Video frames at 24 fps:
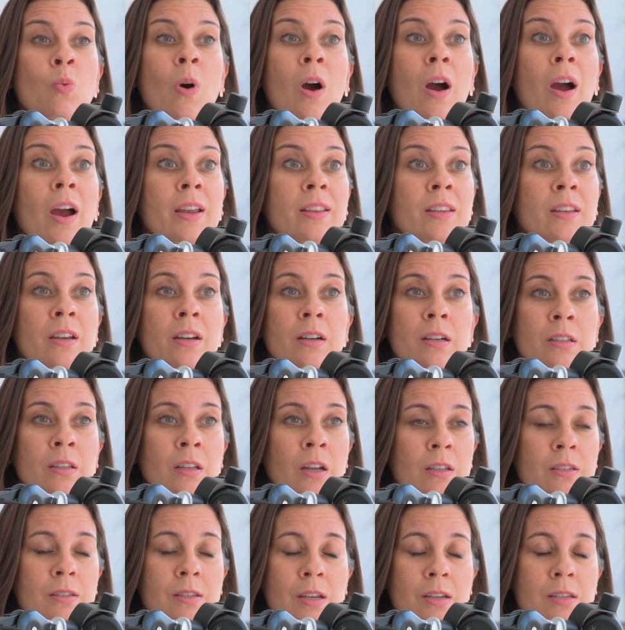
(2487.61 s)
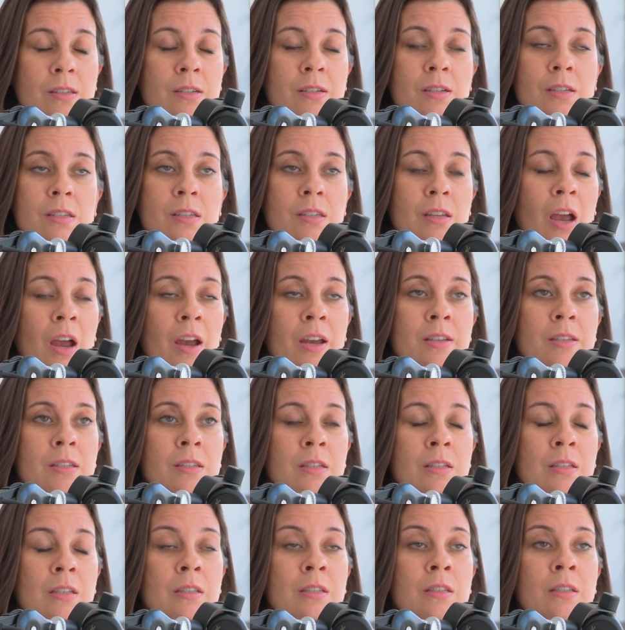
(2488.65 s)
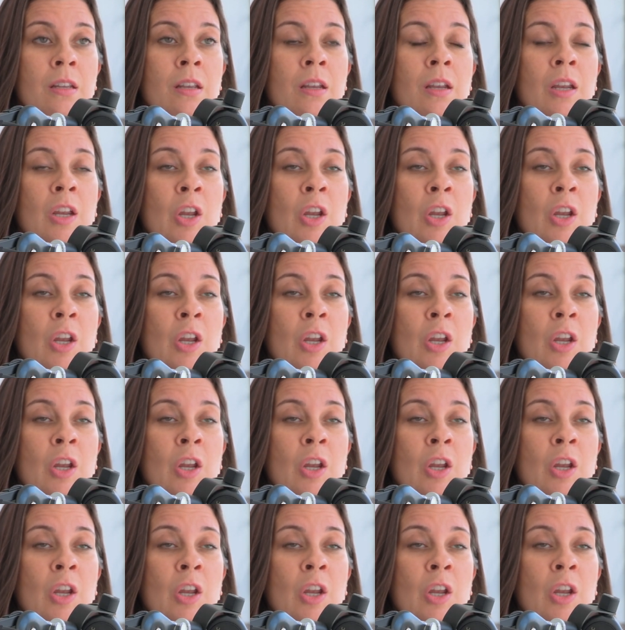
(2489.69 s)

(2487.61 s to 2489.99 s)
why they are not exercising,